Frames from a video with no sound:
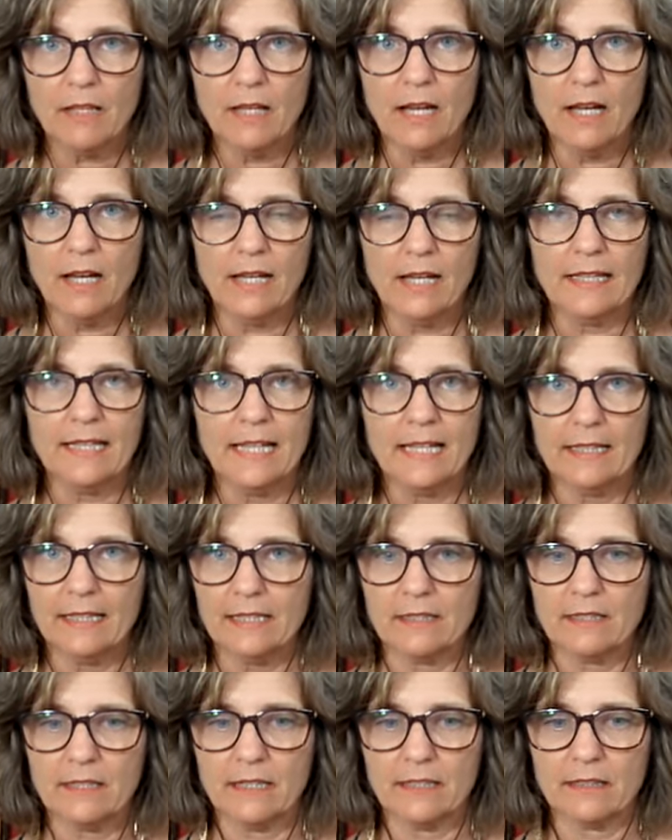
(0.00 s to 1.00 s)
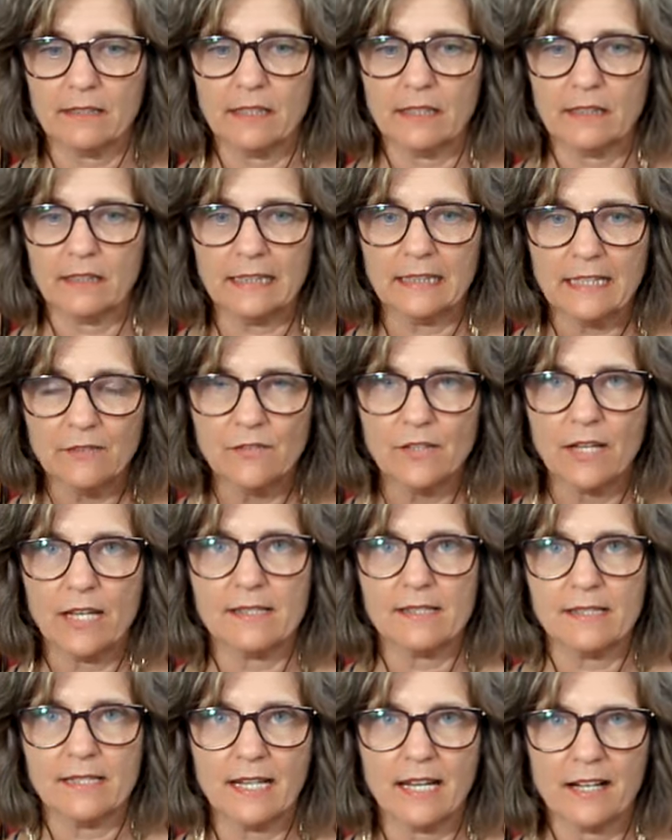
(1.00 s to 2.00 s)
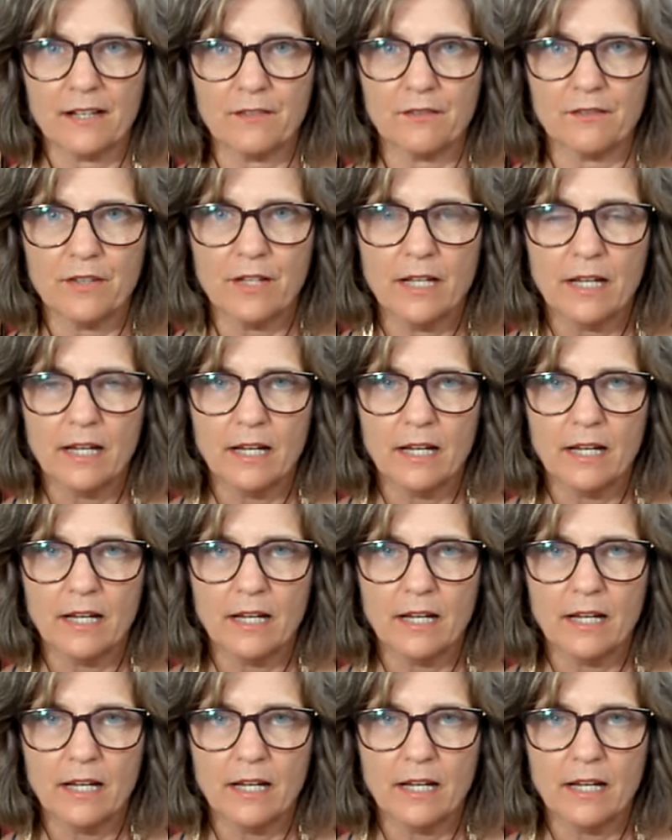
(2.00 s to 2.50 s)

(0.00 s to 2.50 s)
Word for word: Again, it alleviates any kind of